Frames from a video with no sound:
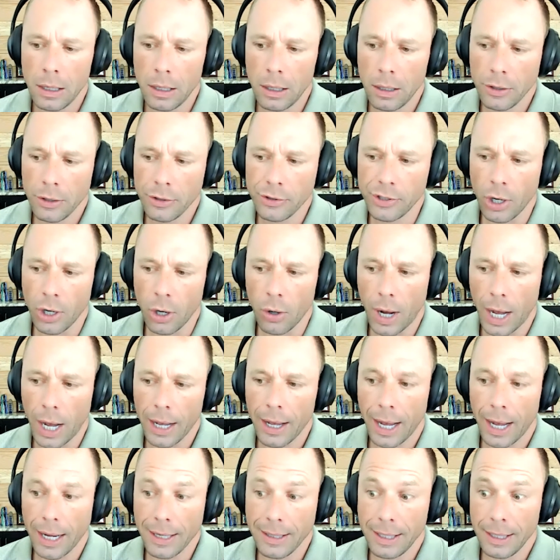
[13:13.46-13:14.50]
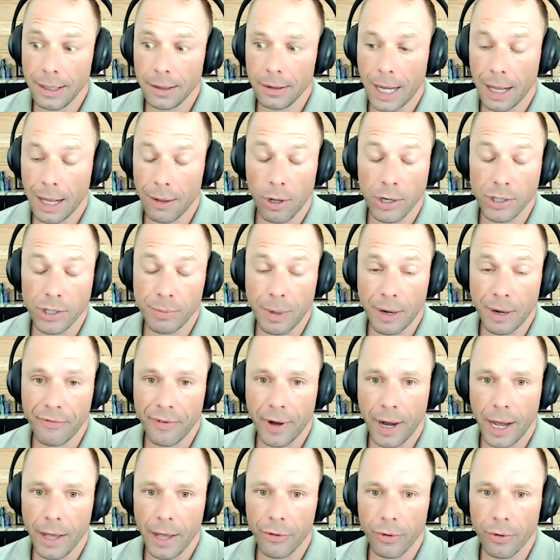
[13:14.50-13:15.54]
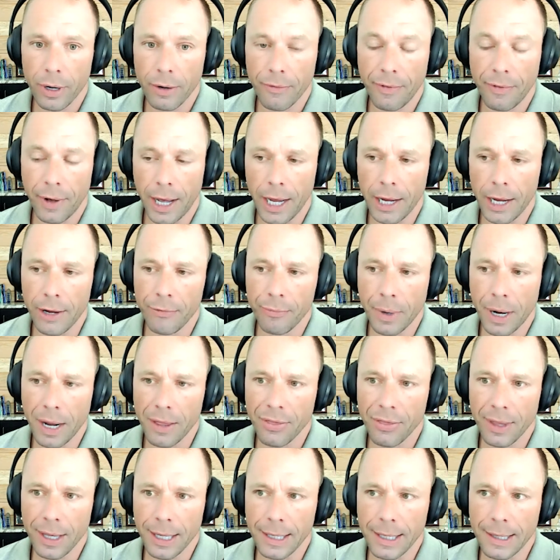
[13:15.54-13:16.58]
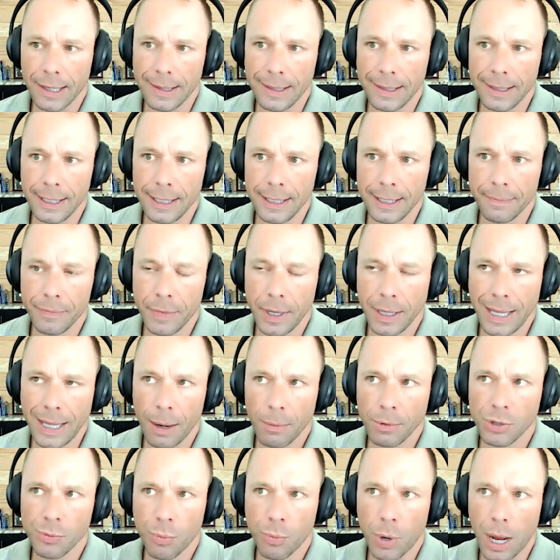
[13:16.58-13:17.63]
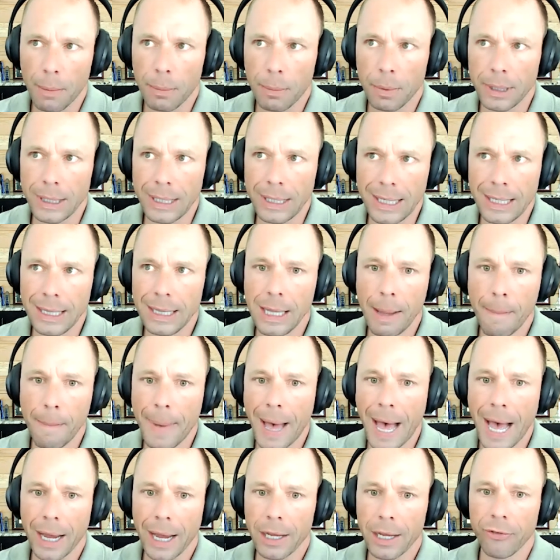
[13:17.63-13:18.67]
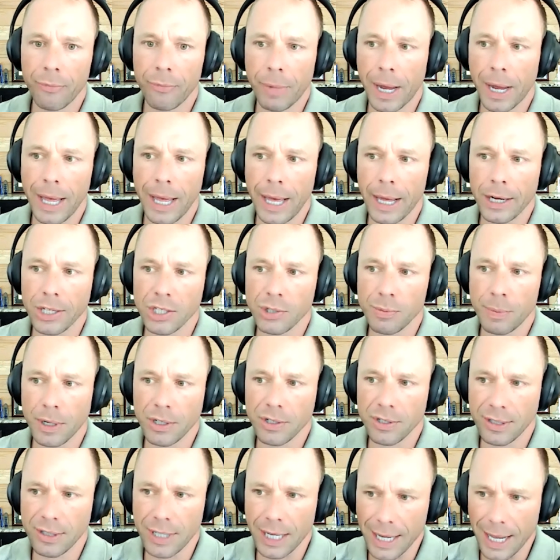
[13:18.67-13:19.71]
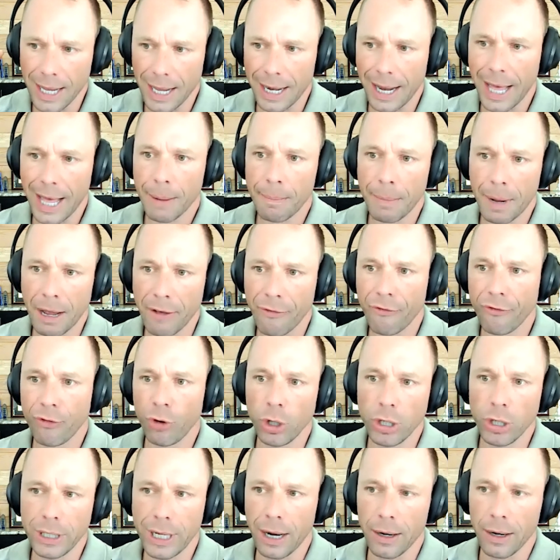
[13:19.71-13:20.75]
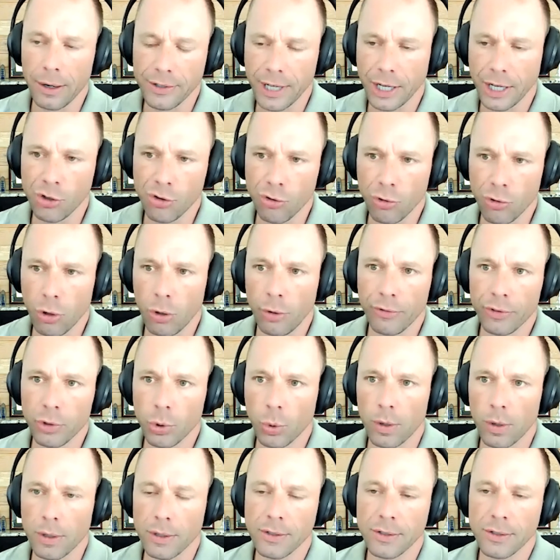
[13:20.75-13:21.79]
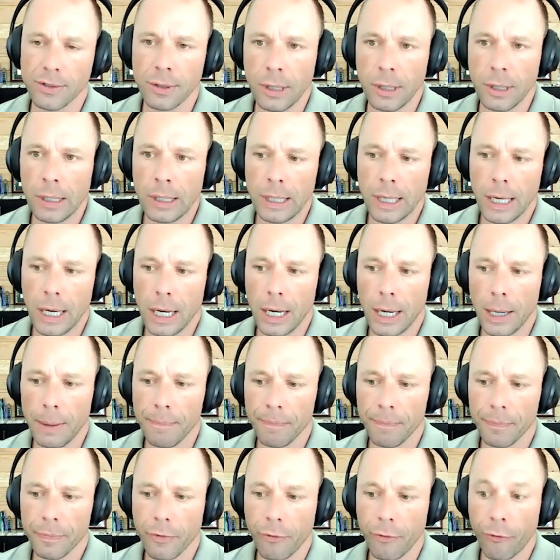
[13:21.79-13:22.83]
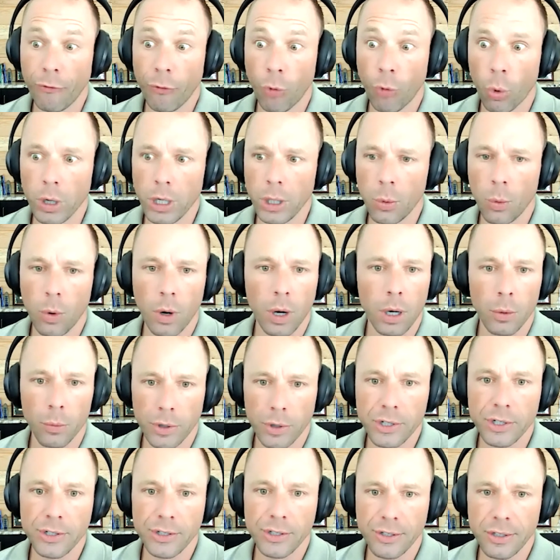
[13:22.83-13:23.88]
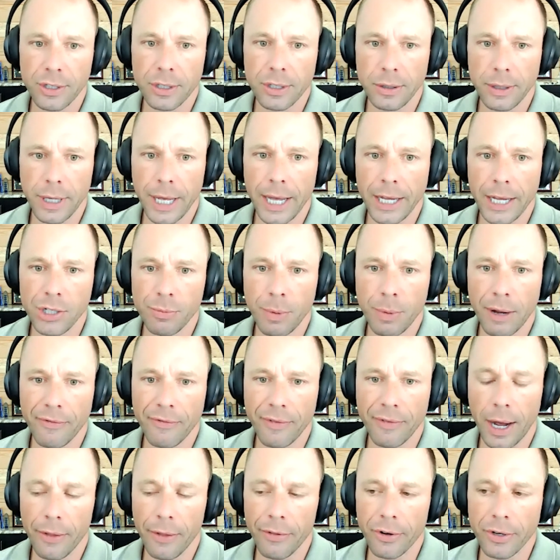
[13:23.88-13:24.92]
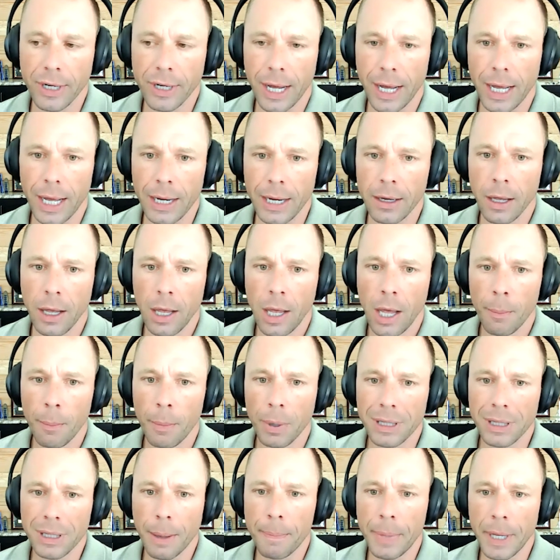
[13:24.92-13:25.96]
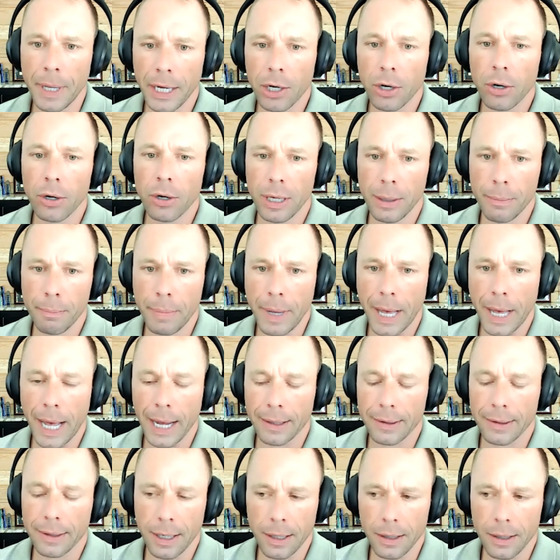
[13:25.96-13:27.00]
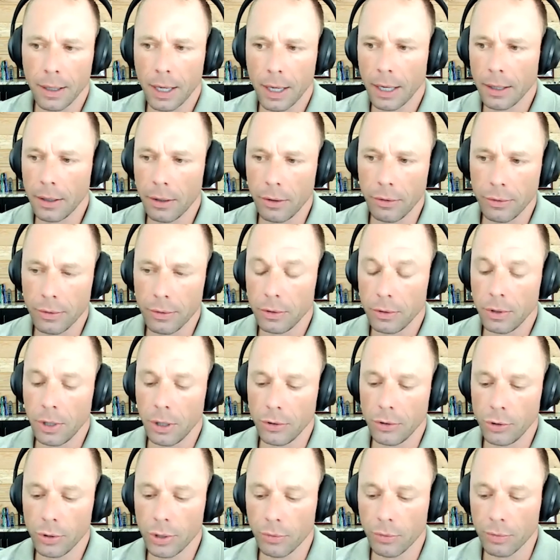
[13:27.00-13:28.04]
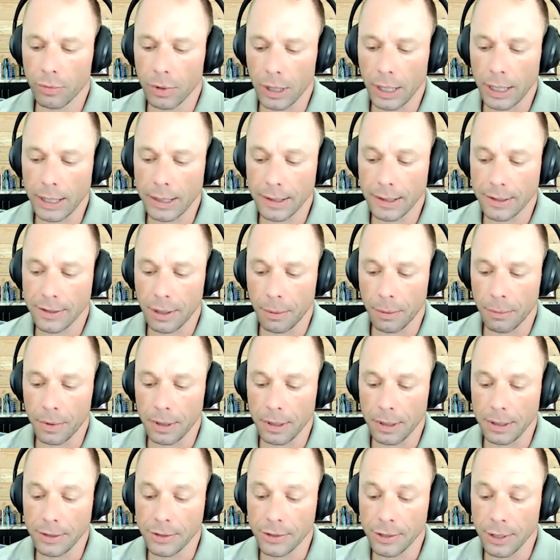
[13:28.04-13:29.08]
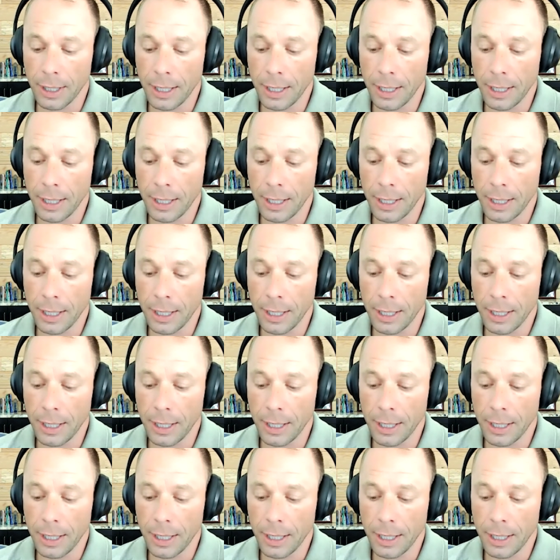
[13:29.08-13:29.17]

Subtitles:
So I lost my father at 5, but I think and that was probably in the back of my head, especially as I kind of had my foot down as I drove towards 41, which is the age my father died. But the bigger impact, and I know, you can relate to some of these